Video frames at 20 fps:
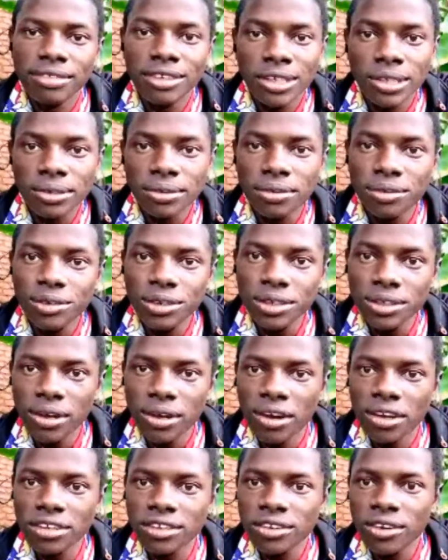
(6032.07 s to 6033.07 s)
Soon
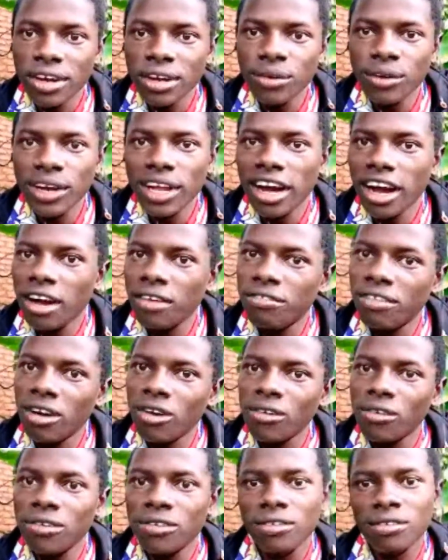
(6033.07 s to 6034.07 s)
also I will have a
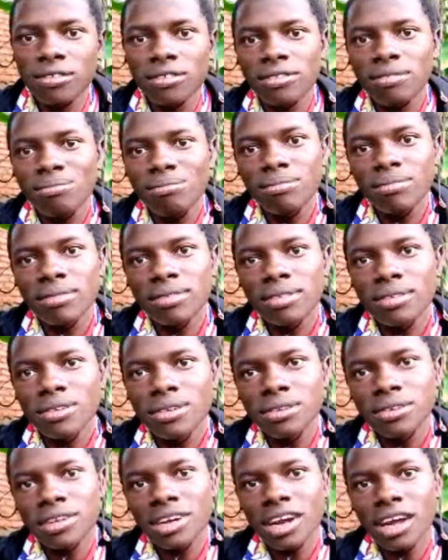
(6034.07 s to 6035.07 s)
good
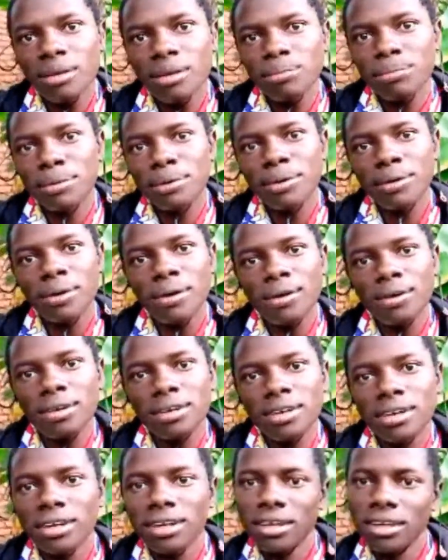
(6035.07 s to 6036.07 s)
tripod.
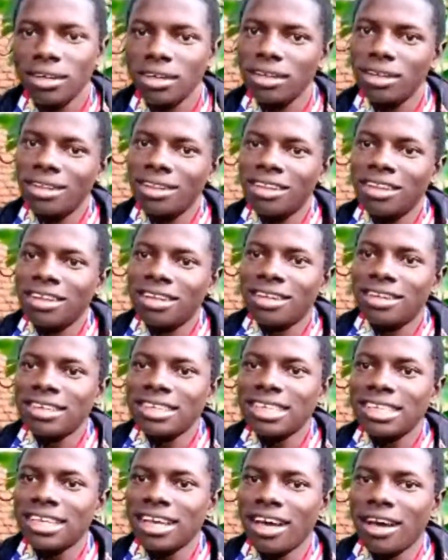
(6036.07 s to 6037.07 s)

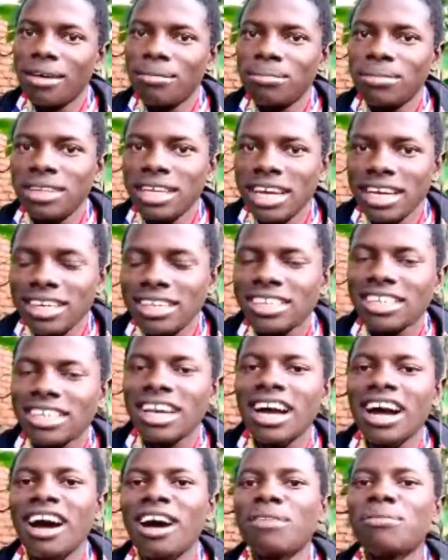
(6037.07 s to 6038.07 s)
Some days
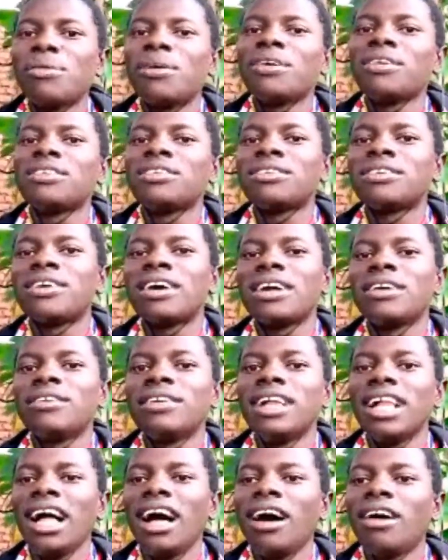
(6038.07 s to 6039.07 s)
come also I
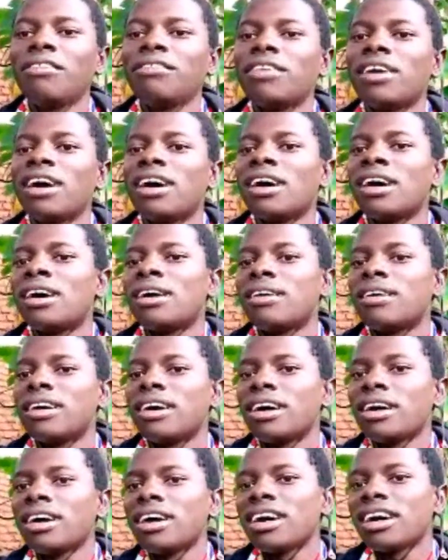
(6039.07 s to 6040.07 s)
will have a
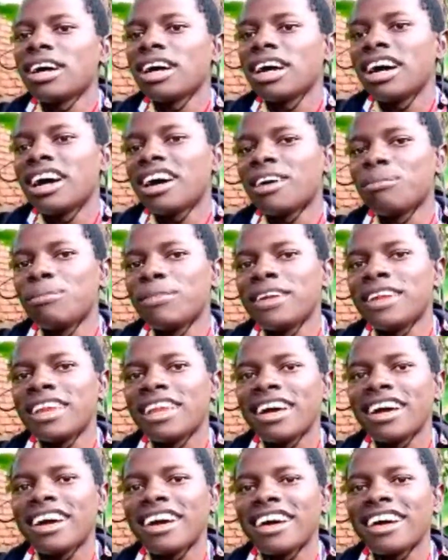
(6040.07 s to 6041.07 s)

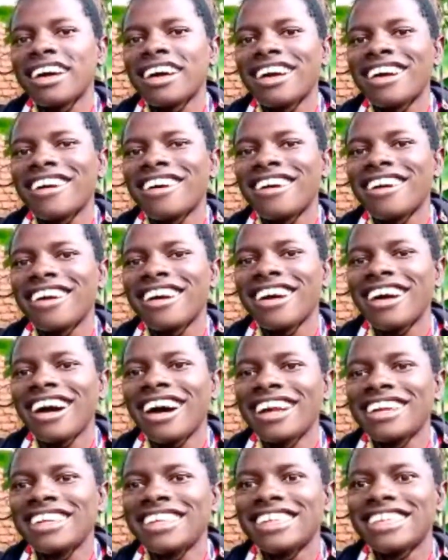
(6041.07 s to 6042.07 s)
camera
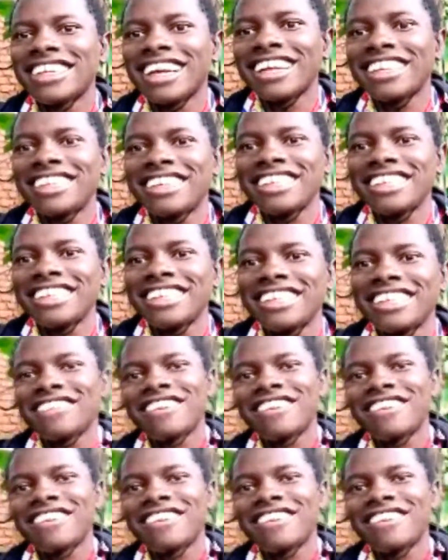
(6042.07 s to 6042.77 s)
and starting